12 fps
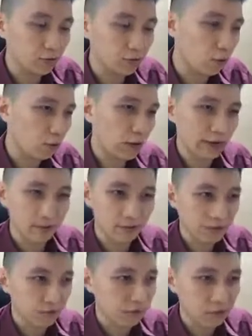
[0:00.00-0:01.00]
go and
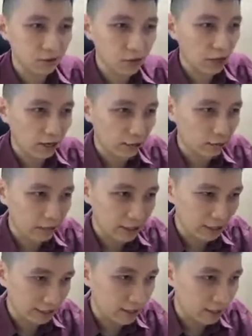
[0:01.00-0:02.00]
check out the
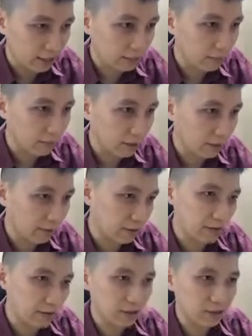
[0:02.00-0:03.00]
exact number. I think
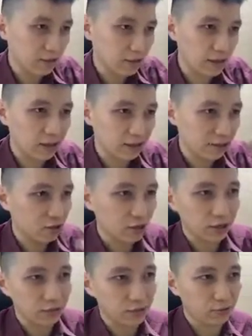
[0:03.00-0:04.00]
he's
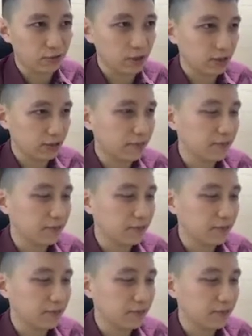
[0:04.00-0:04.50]
trying to do that.